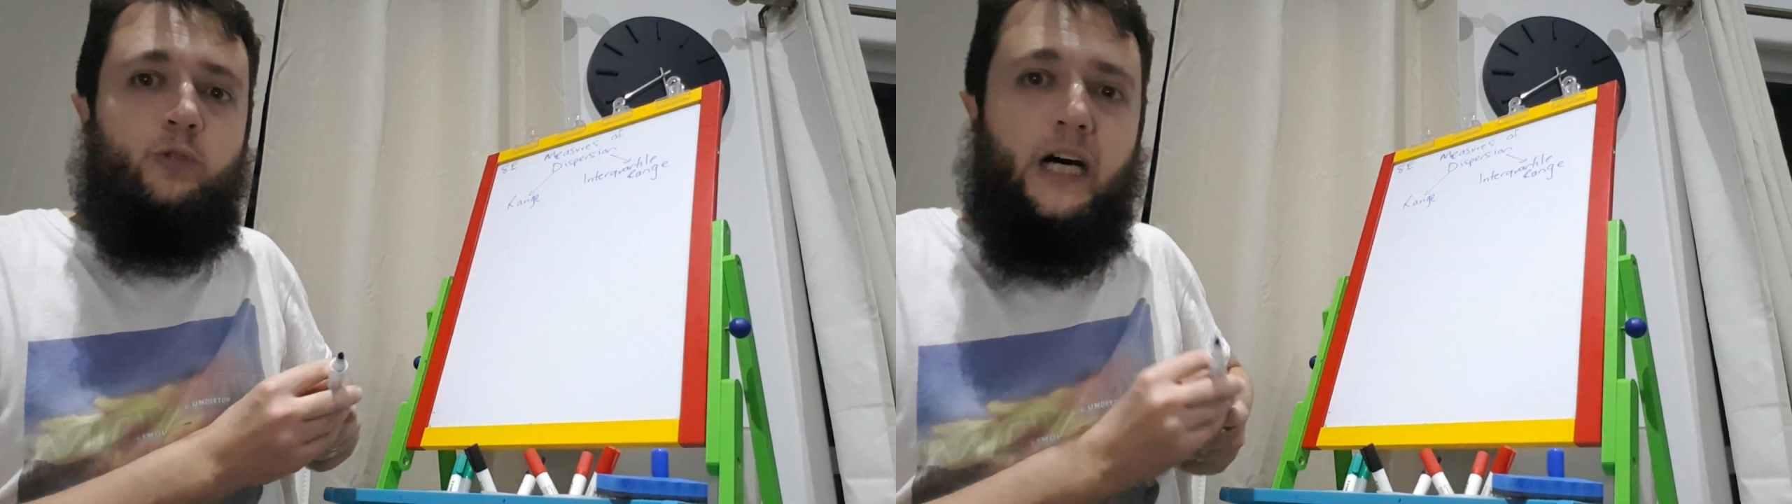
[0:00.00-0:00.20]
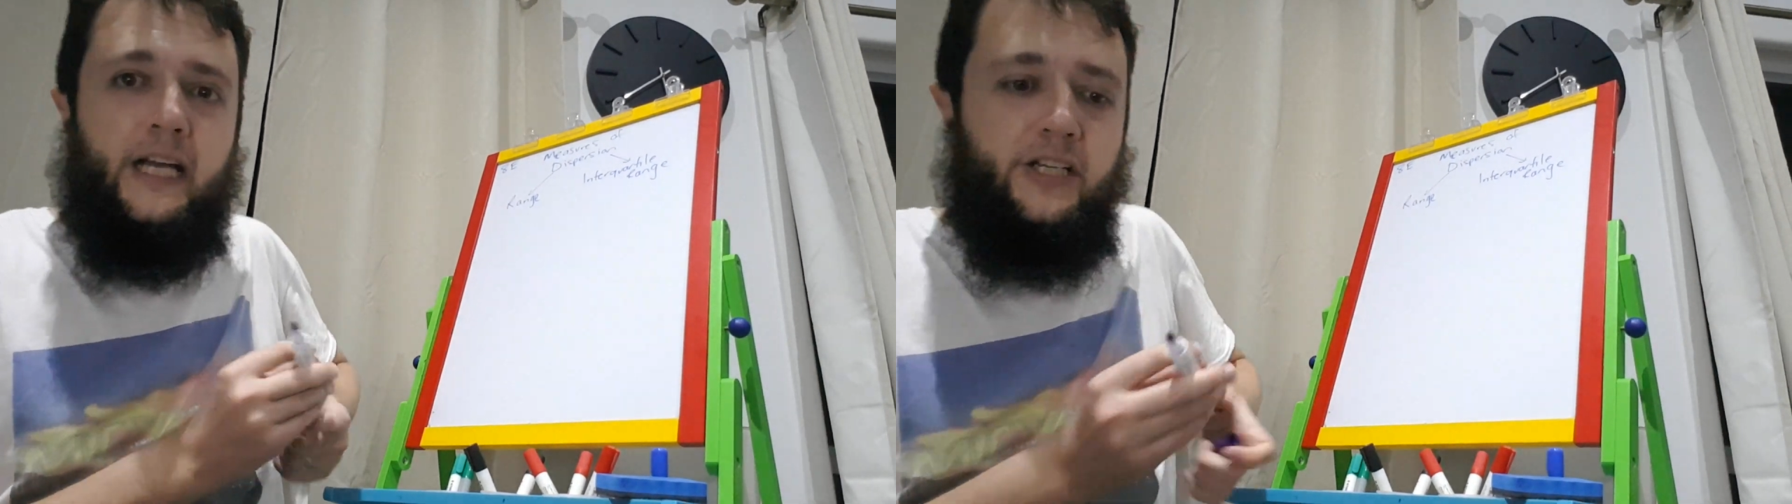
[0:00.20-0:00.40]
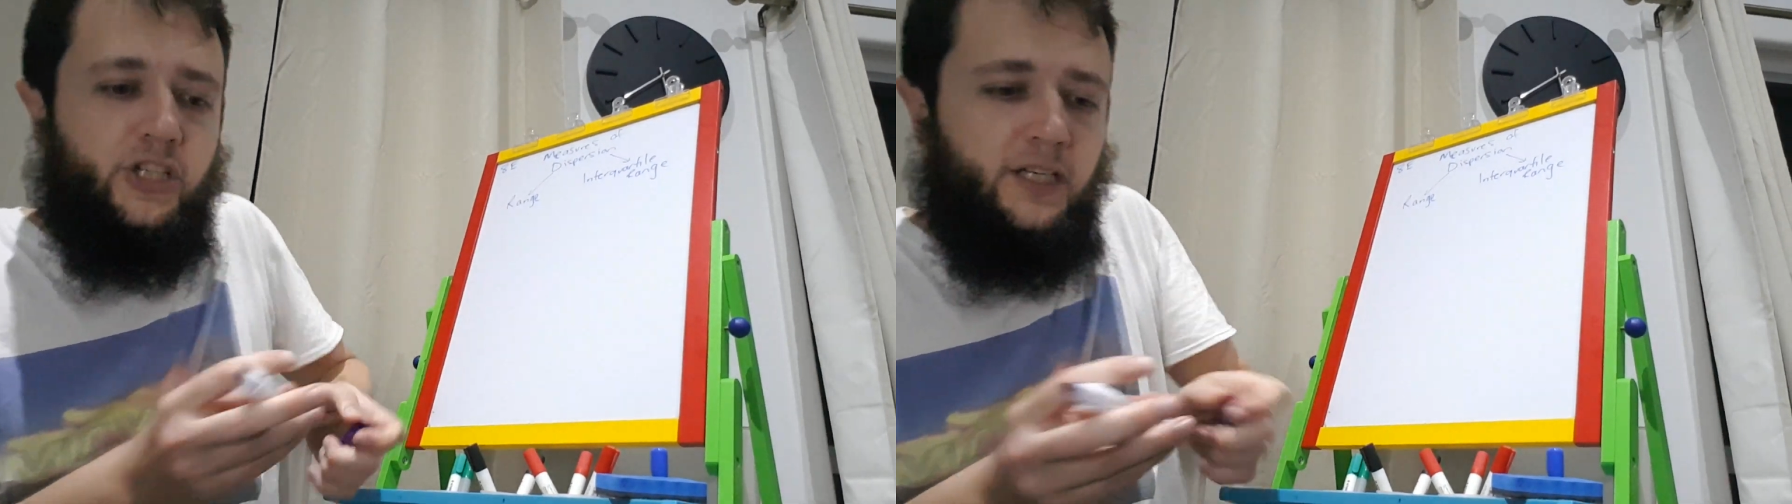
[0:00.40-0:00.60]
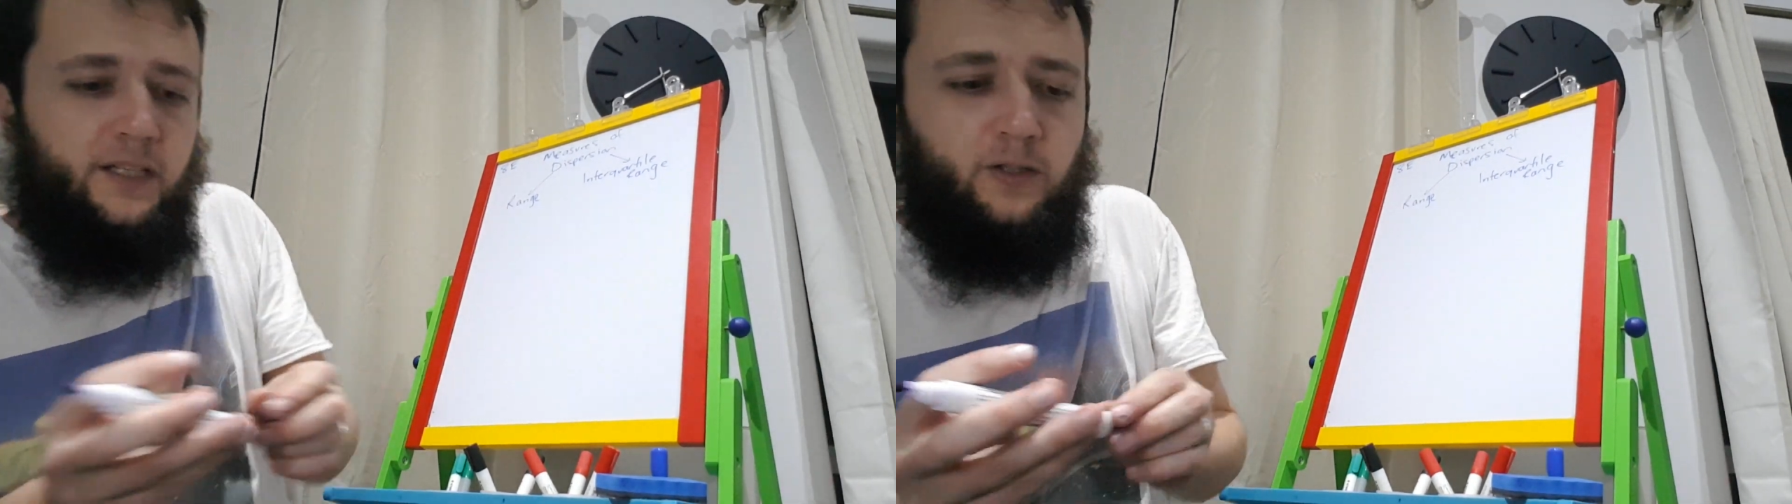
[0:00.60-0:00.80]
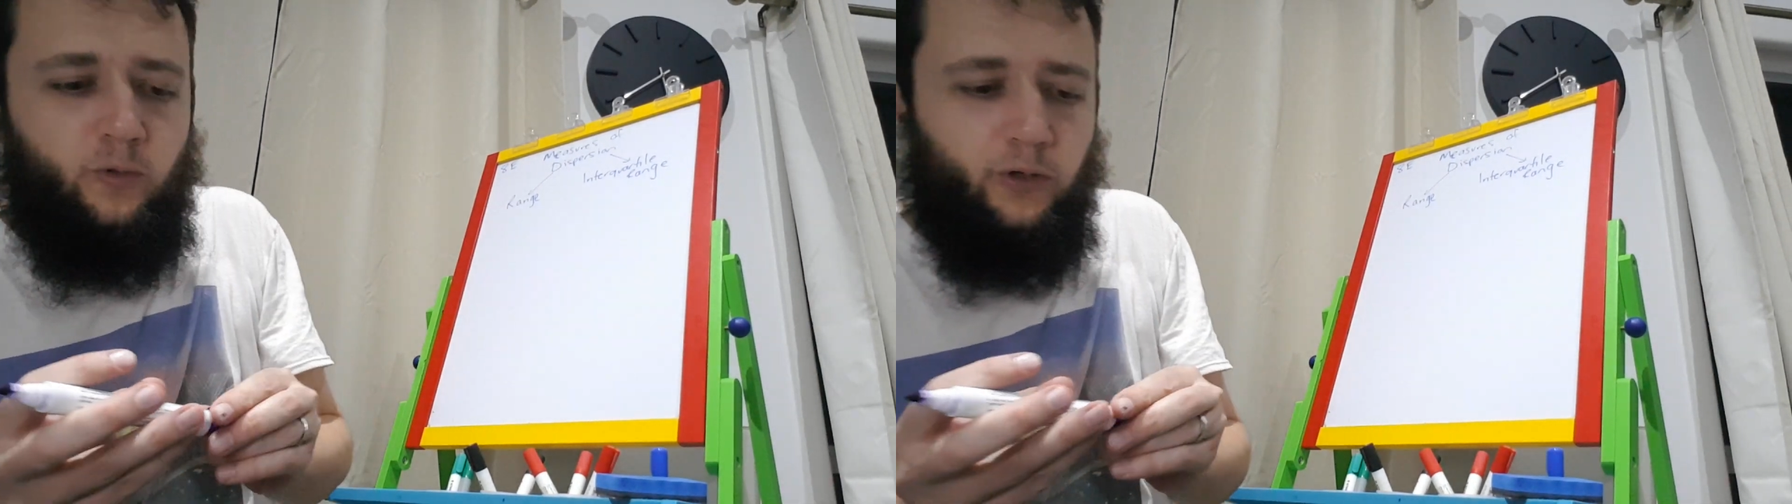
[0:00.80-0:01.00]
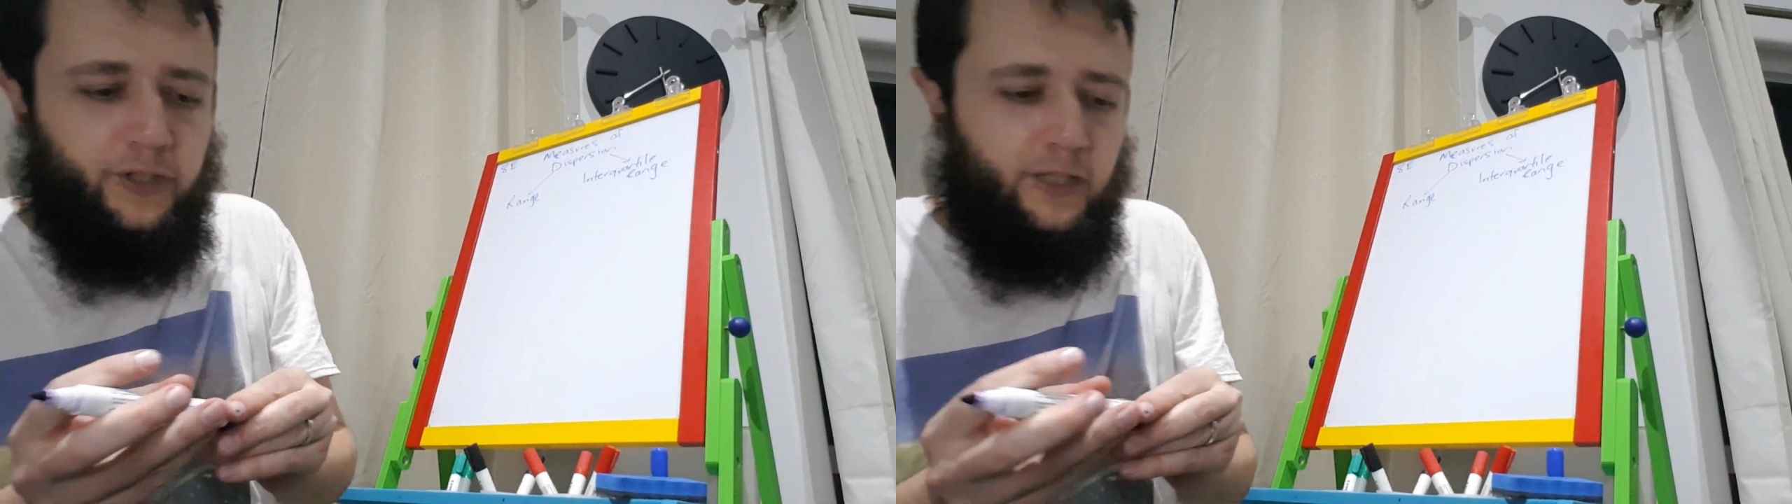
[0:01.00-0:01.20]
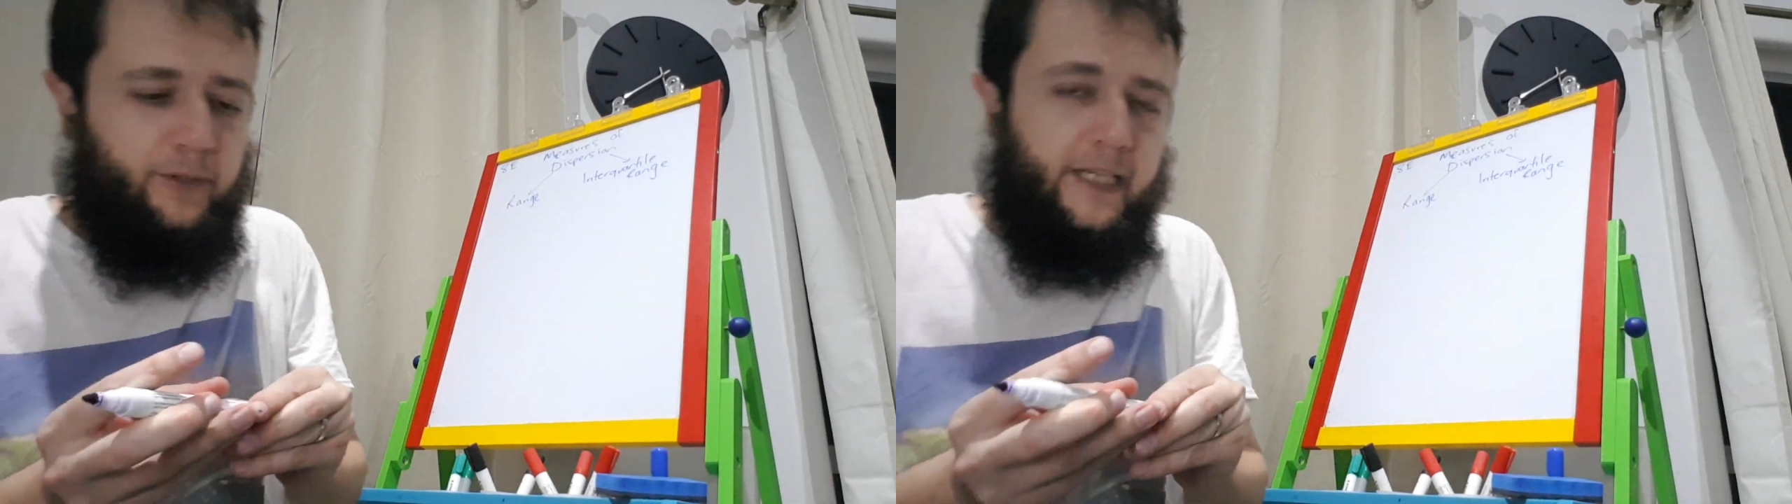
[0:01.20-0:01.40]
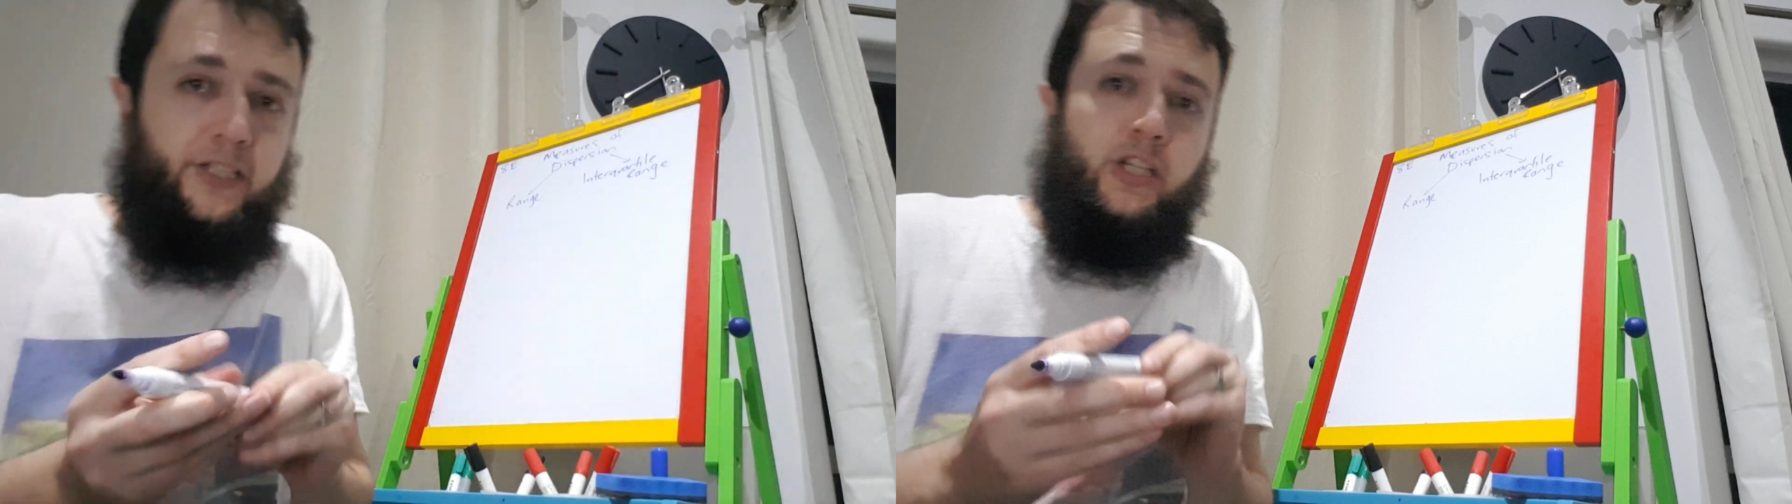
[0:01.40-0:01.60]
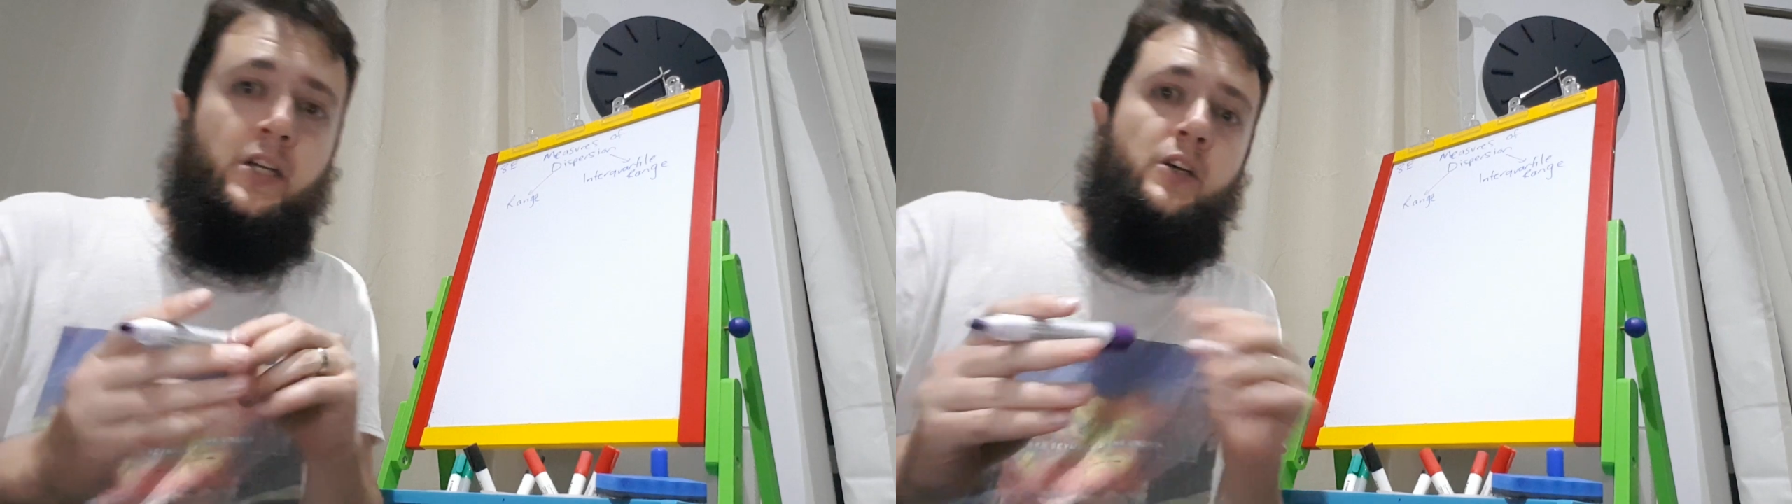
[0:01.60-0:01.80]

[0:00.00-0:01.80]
range and interquartile range.